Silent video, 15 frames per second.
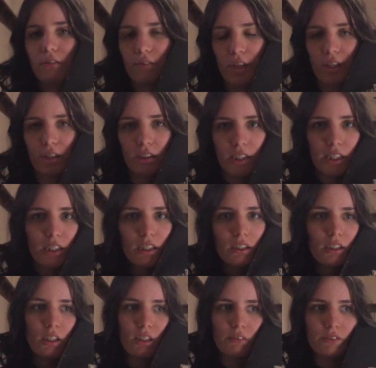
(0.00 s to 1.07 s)
finally,
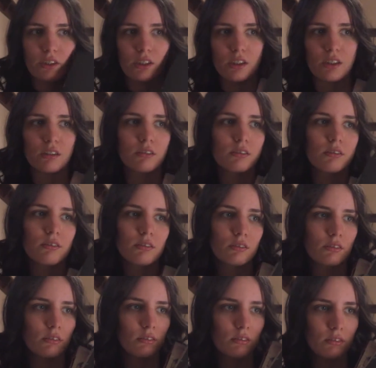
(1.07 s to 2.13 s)
after
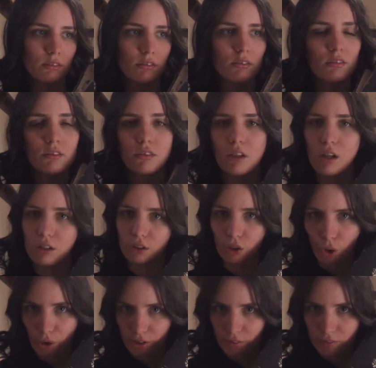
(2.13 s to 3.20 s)
a
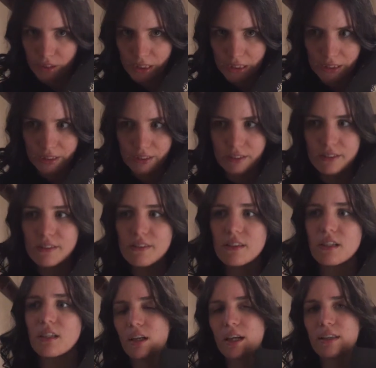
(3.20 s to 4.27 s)
lot of years.
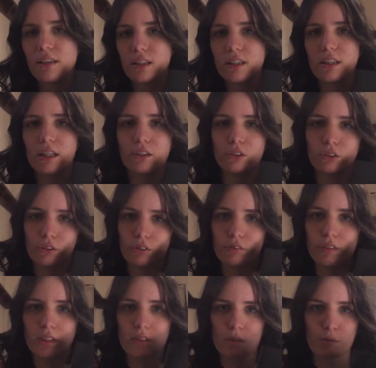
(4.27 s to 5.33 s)
I think that'll do
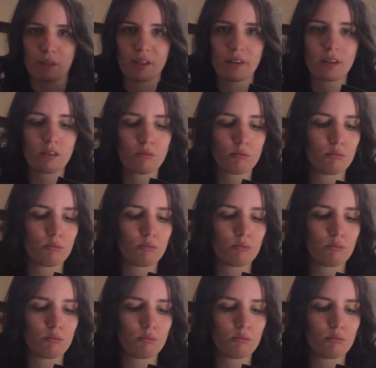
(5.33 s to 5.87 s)
for this month,